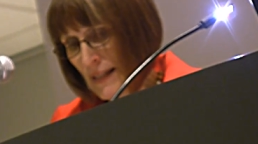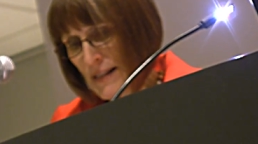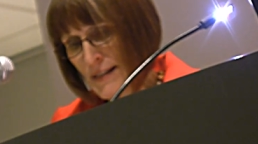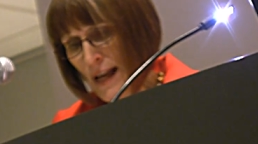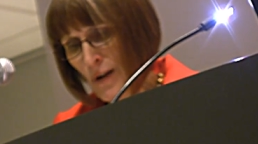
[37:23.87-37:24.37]

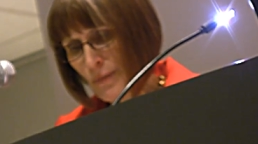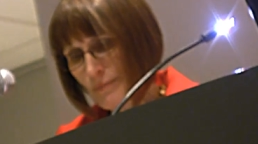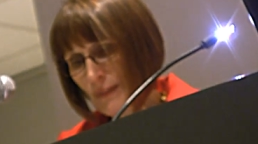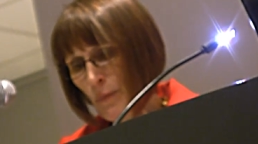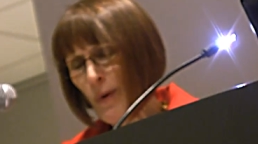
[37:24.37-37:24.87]
So
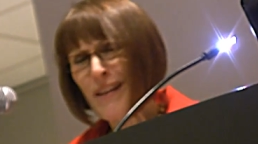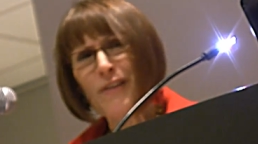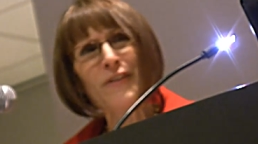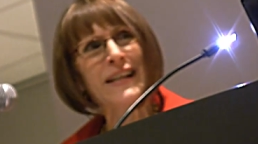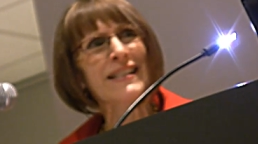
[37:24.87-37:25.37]
one of
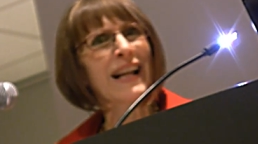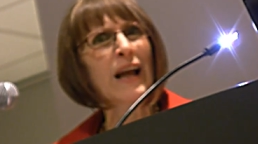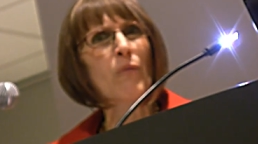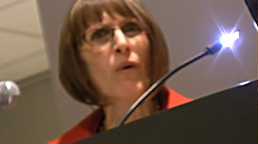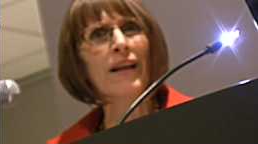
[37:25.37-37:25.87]
the things that
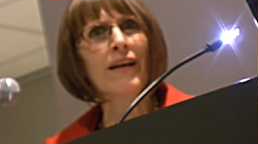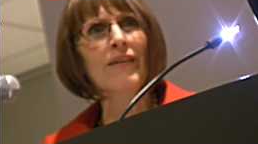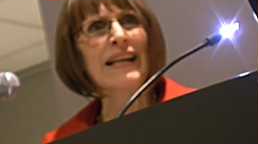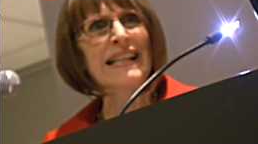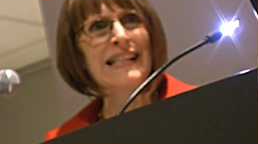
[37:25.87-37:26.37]
I want
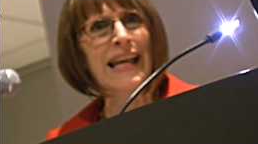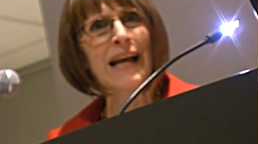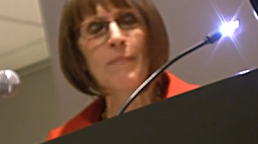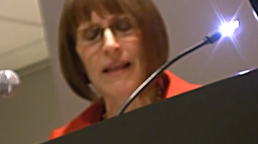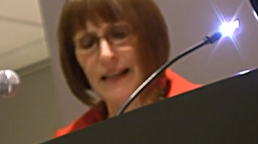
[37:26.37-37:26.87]
to
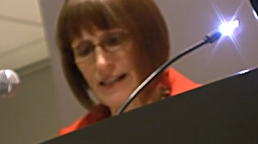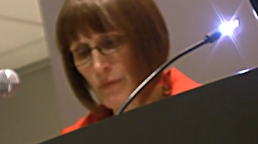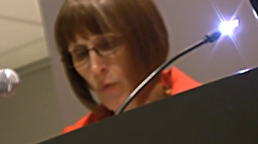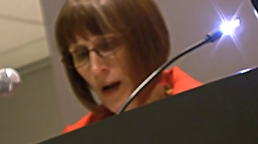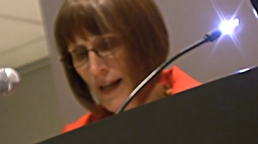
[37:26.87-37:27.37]
examine is
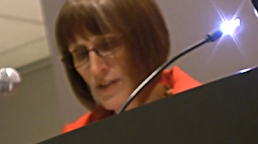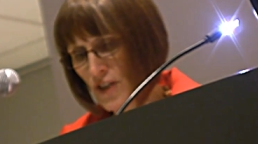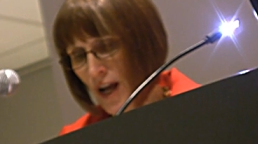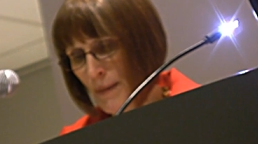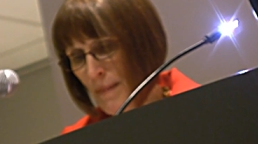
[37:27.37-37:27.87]
what
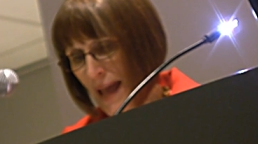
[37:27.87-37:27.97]
John